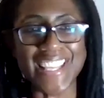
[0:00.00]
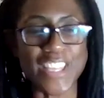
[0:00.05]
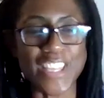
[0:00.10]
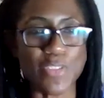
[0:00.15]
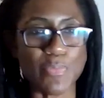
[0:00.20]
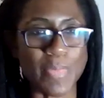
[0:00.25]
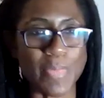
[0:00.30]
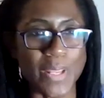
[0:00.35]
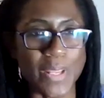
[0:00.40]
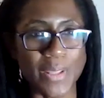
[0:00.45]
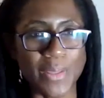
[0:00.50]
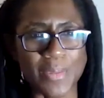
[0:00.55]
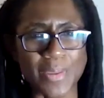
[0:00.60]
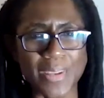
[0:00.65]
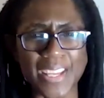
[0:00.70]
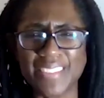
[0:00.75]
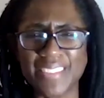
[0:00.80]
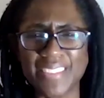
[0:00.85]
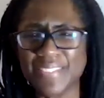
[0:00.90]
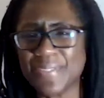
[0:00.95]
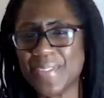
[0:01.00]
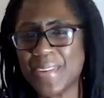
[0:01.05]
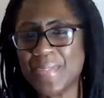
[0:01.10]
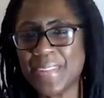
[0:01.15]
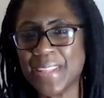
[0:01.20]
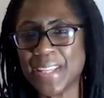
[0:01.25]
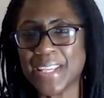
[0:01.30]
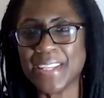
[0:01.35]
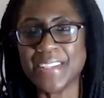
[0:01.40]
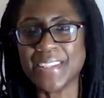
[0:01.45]
in the middle kind of
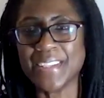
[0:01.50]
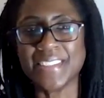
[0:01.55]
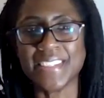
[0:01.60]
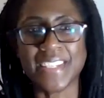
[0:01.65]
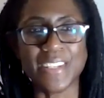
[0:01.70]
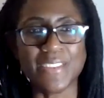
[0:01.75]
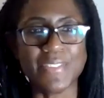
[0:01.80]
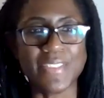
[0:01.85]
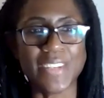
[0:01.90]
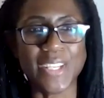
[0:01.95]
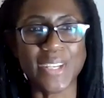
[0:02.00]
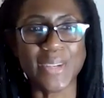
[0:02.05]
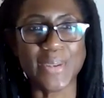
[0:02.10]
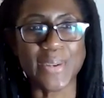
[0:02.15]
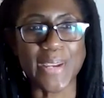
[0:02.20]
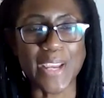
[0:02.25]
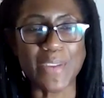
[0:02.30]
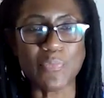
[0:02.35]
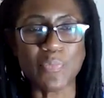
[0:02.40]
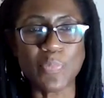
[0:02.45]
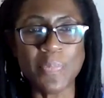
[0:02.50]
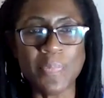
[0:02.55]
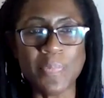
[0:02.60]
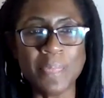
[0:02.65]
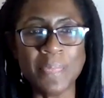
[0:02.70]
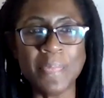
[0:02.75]
maybe like you'd see in a video game